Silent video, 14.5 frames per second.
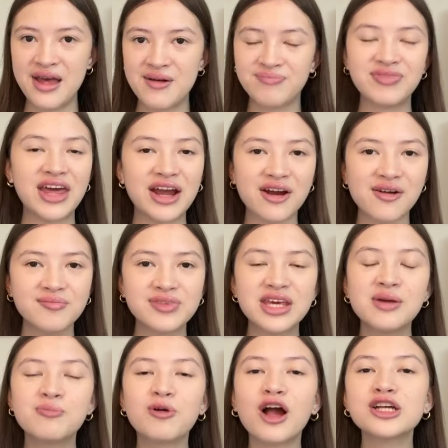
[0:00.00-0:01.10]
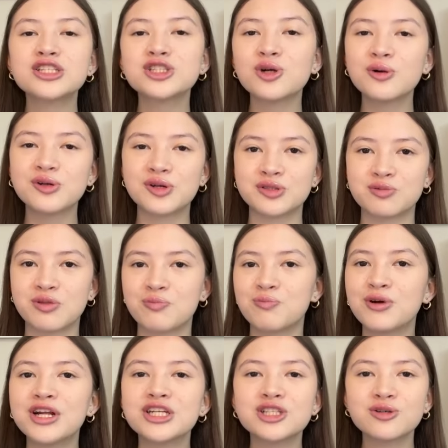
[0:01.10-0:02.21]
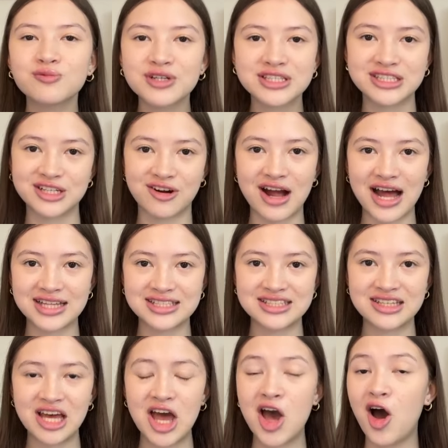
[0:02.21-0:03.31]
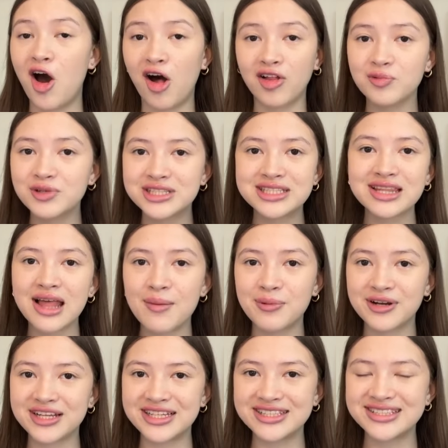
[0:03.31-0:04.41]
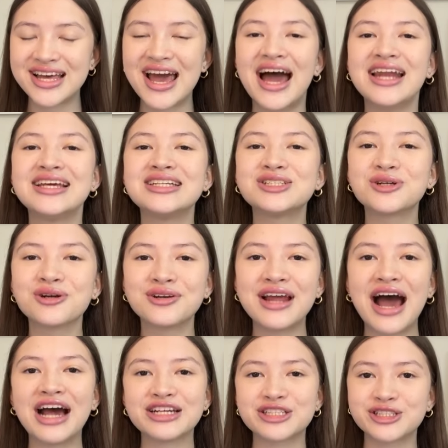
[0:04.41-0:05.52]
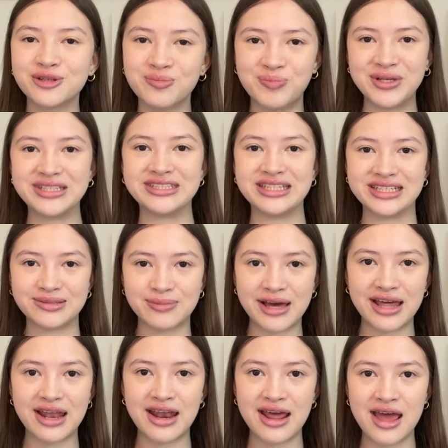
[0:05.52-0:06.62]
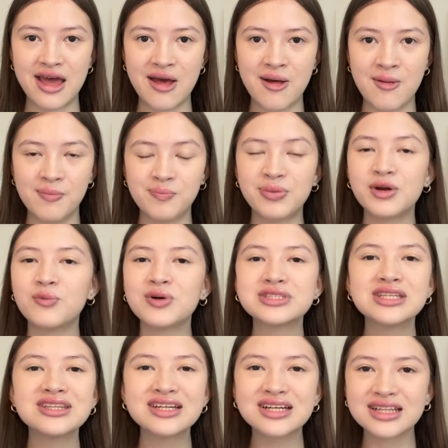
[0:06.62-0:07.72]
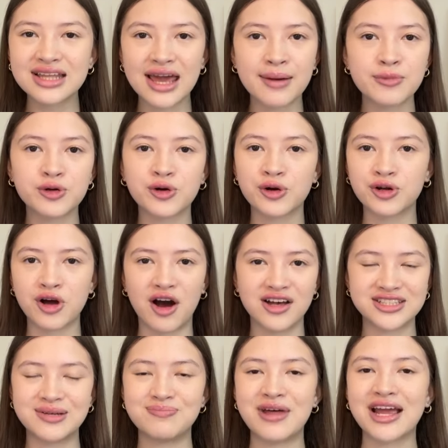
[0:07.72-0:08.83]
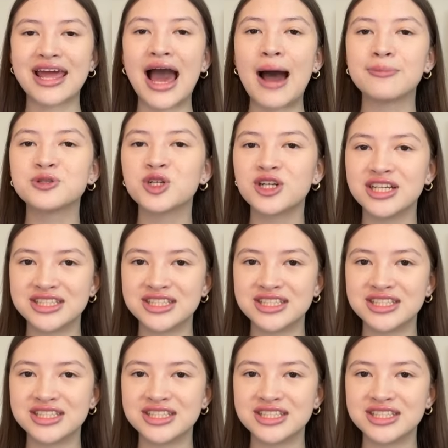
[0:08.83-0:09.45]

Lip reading: There, he brushed shoulders with British aristocrats, Hollywood celebrities, and international businessmen. But it wasn't the glamour or gossip that captured his